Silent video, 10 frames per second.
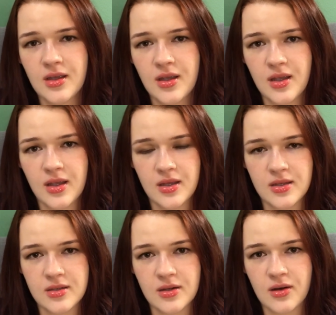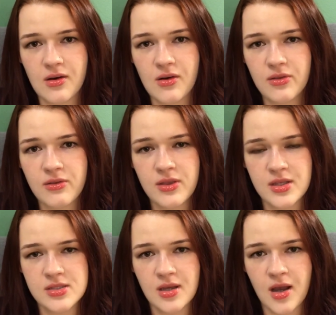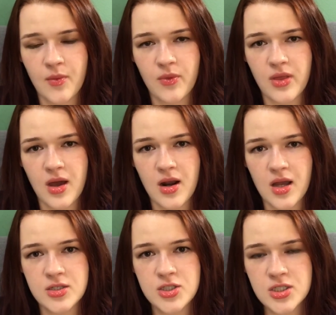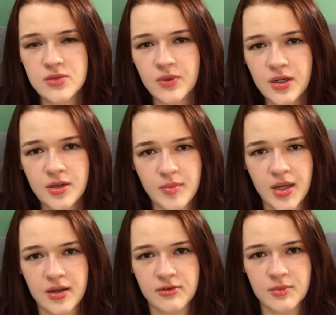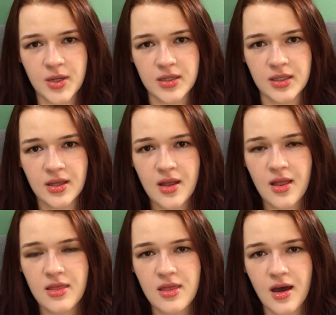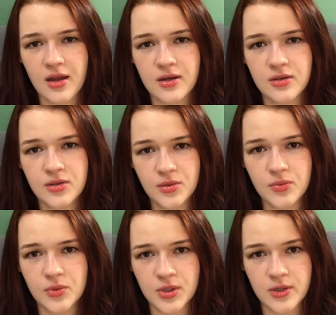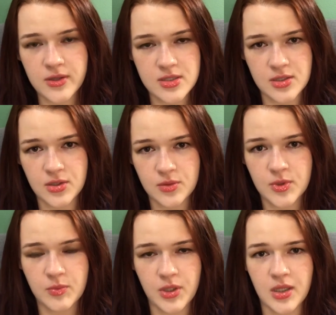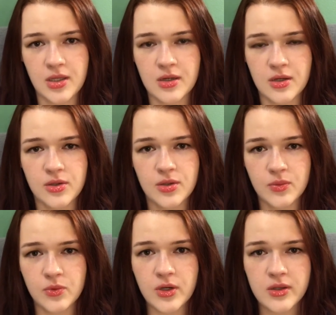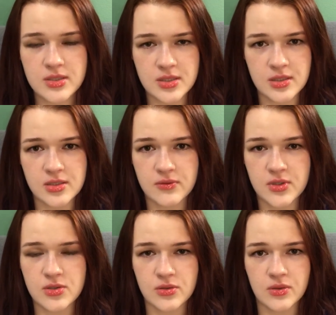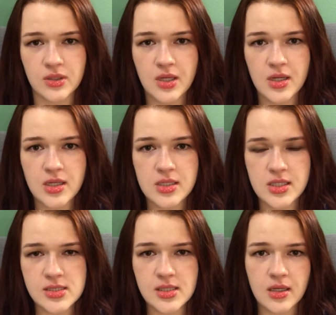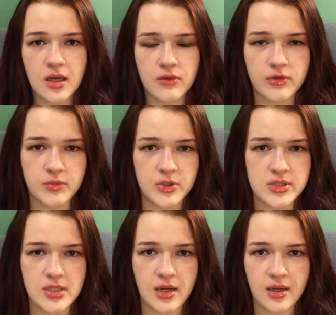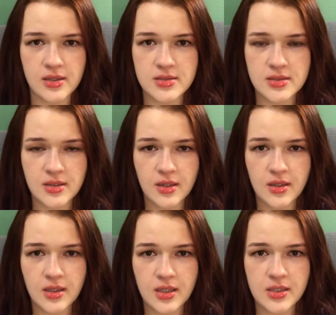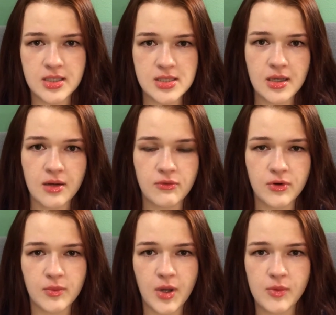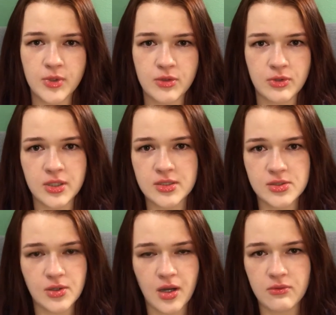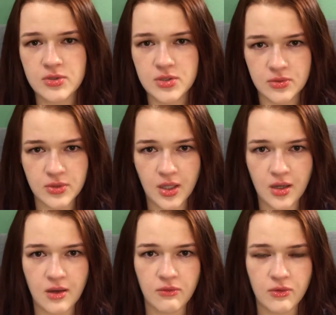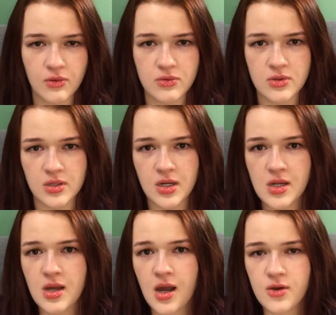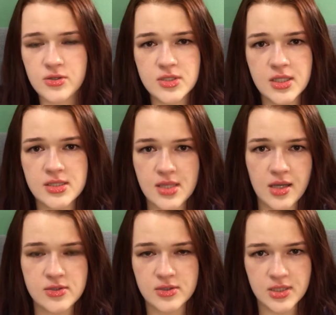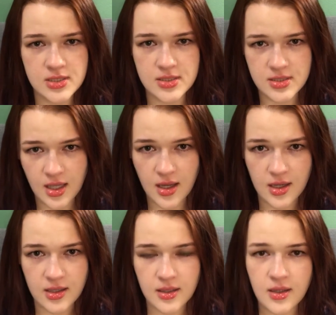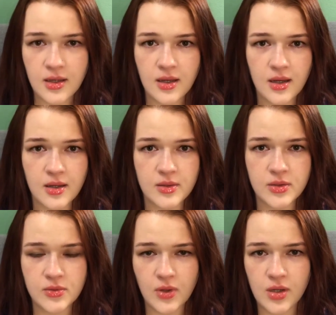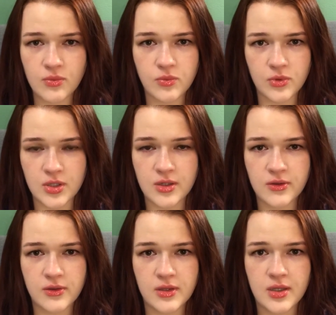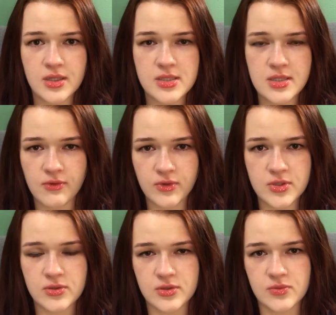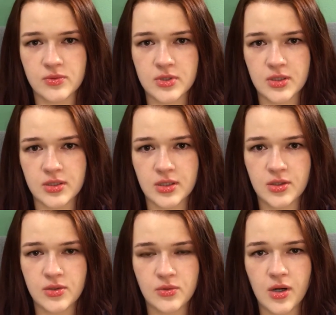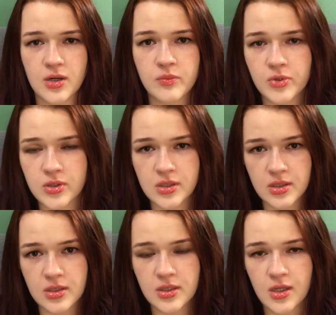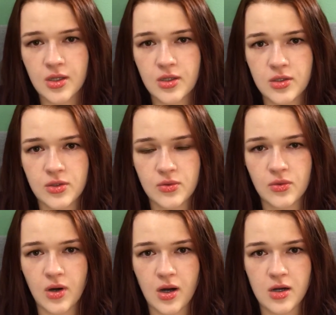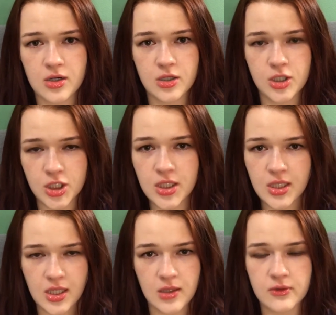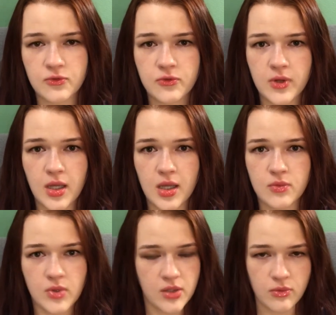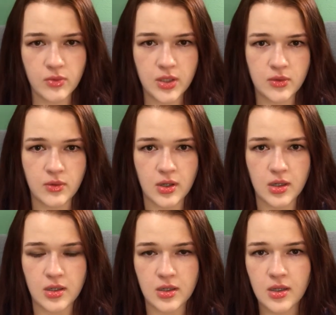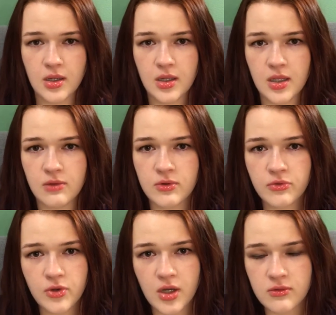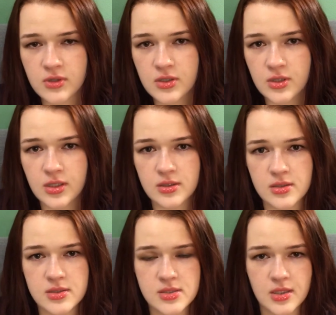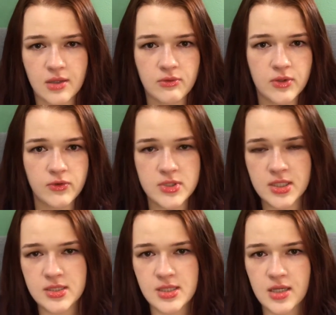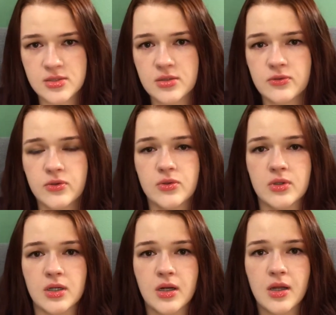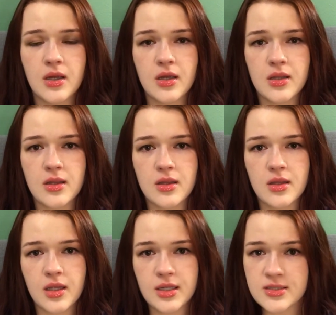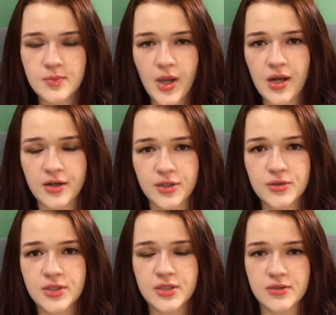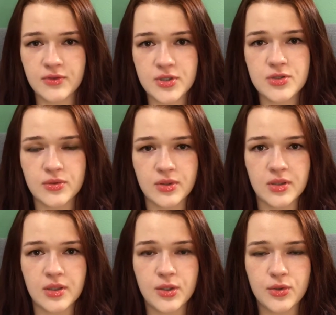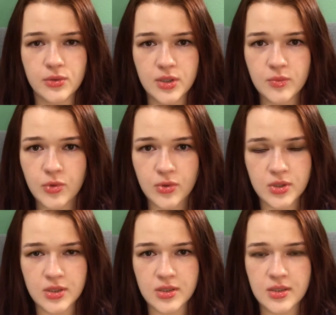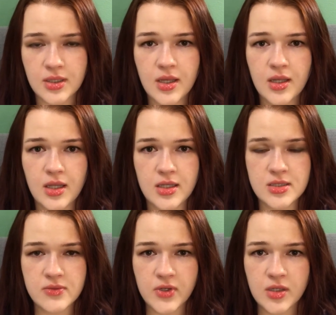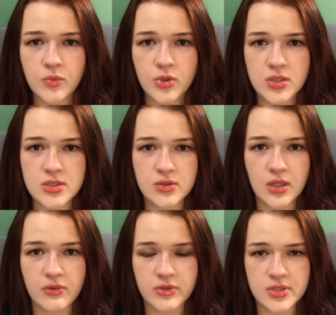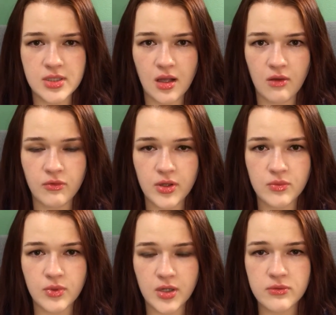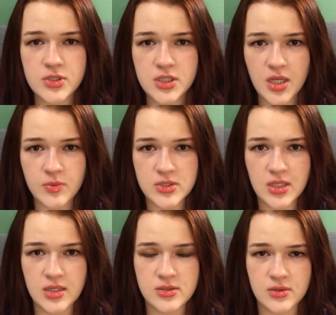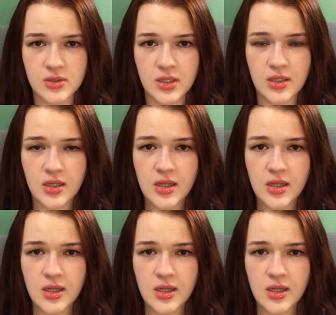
and all the things that come with that, I just want to remind everybody that your worth as a human being, your worth as an individual, does not come your size. It doesn't come from how many wrinkles you have or don't have, or how your skin sags or doesn't sag. You are worth something to this world. You are important. You are good enough at whatever weight you are, even if you're covered in wrinkles, even if your skin sags to the floor. It doesn't matter. You're an individual. You're important. And it's very important to love yourself at whatever shape or size you're in.